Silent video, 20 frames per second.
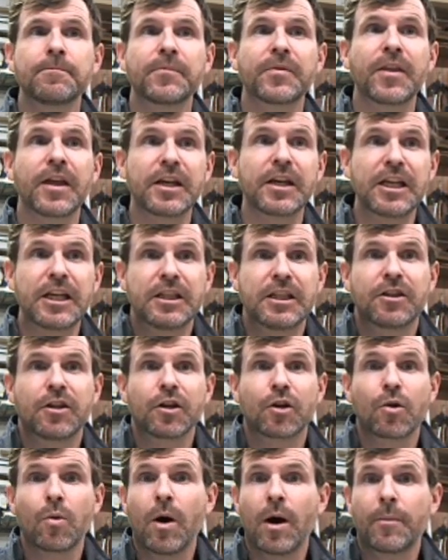they need the
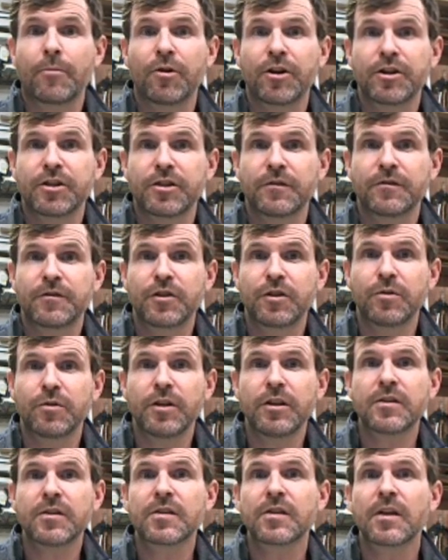cooperation of
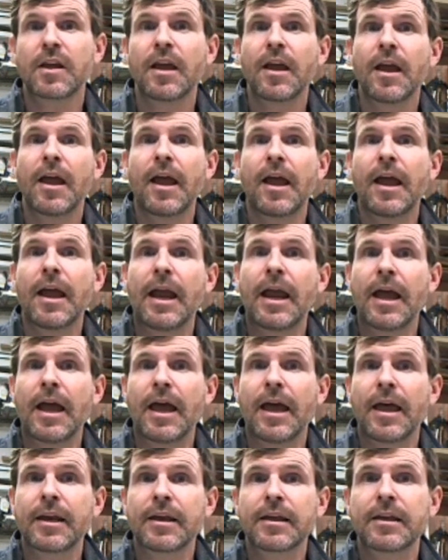Judas,
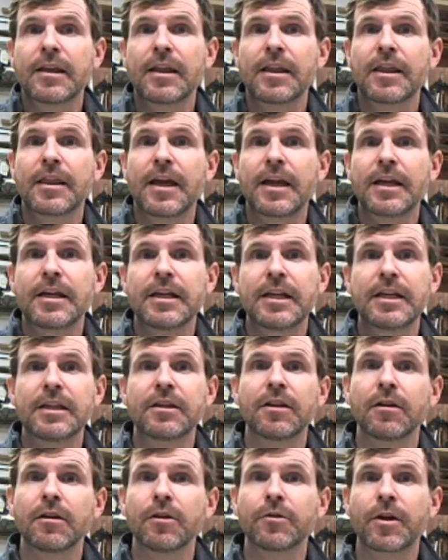and they
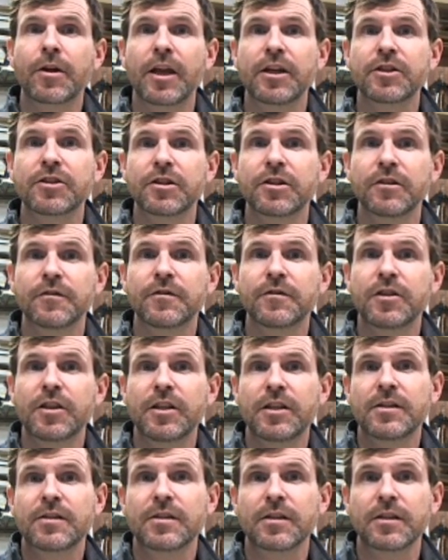need the location of
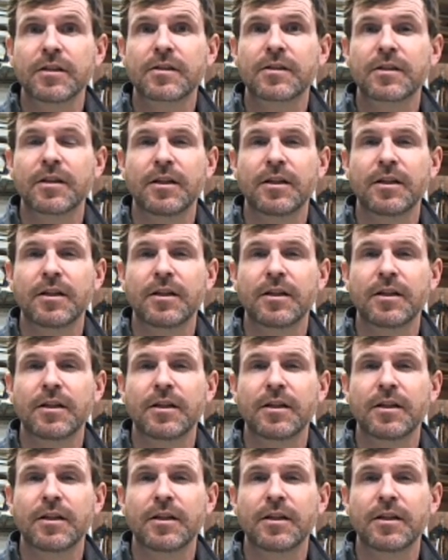Jesus.